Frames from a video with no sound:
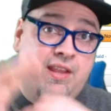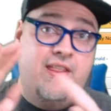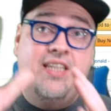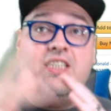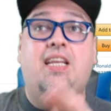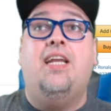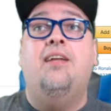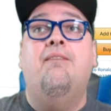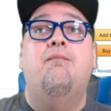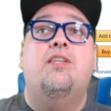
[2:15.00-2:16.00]
this
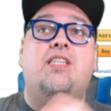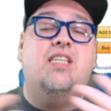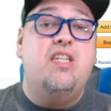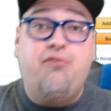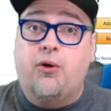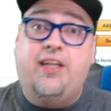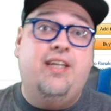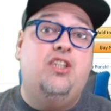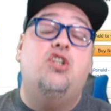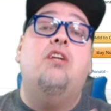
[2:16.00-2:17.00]
thing, 64
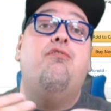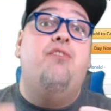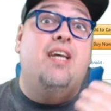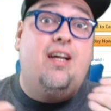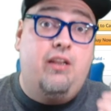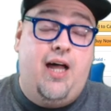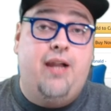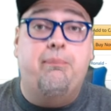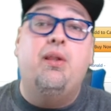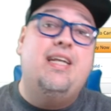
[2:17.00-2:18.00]
gigs, you could fit a lot
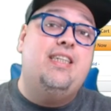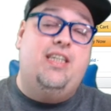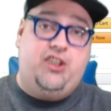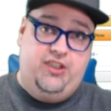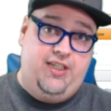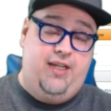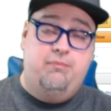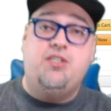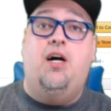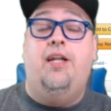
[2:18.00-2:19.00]
of PlayStation
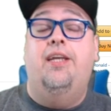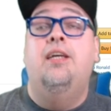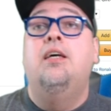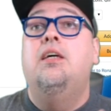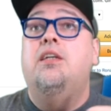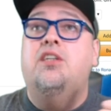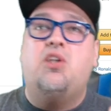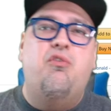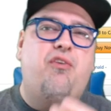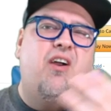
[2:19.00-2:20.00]
games on it.
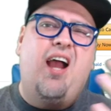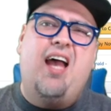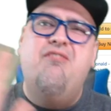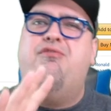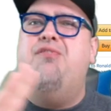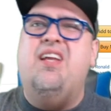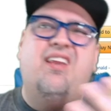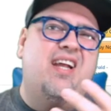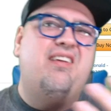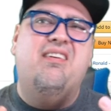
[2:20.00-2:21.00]
So far, I've fit
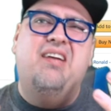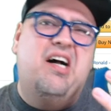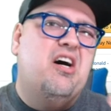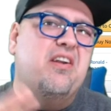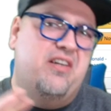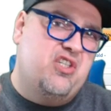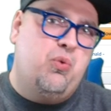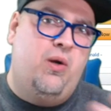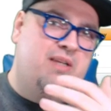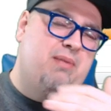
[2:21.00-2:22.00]
like
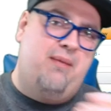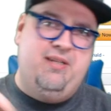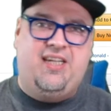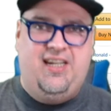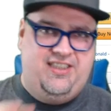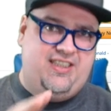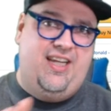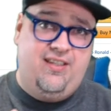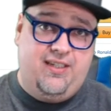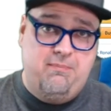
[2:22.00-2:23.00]
120, but I've been kind of
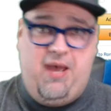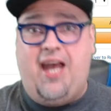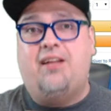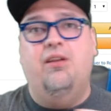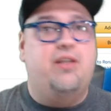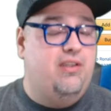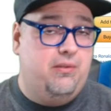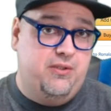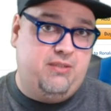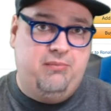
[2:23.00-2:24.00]
scaling it back, looking
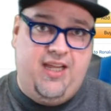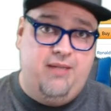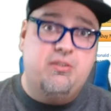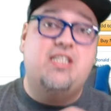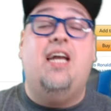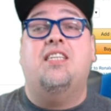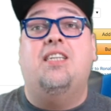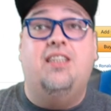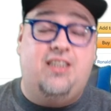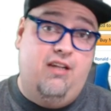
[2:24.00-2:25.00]
through some games,
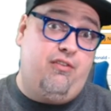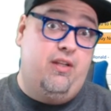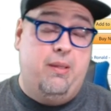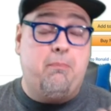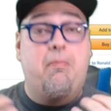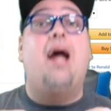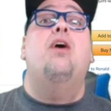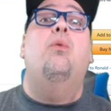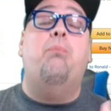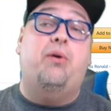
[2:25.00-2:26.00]
testing stuff on my
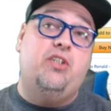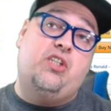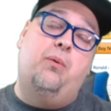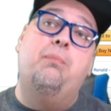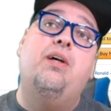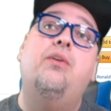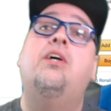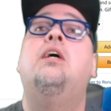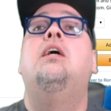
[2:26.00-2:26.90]
own personal build,